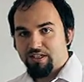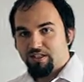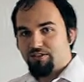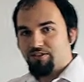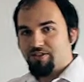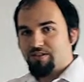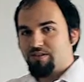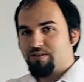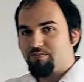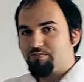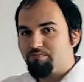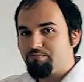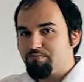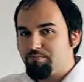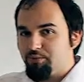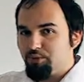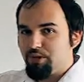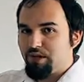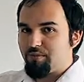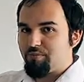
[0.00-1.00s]
Just
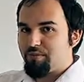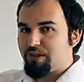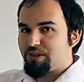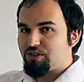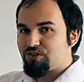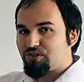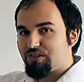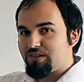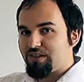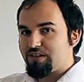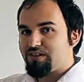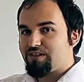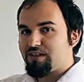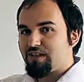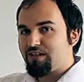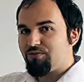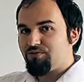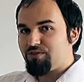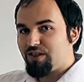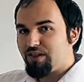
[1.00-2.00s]
really mention
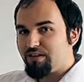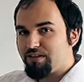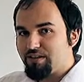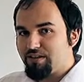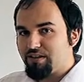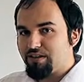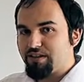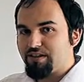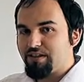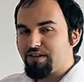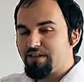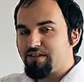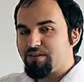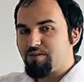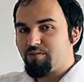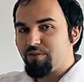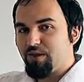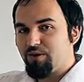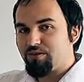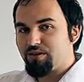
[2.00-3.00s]
inside of the article that it's
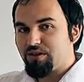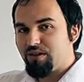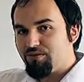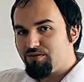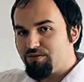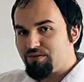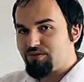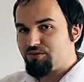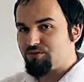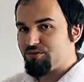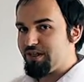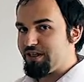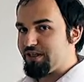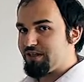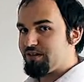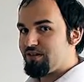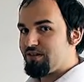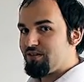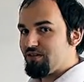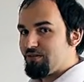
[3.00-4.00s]
about
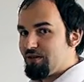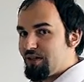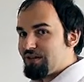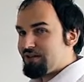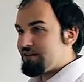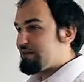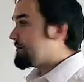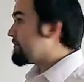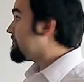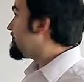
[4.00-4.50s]
Counter-Strike, alright?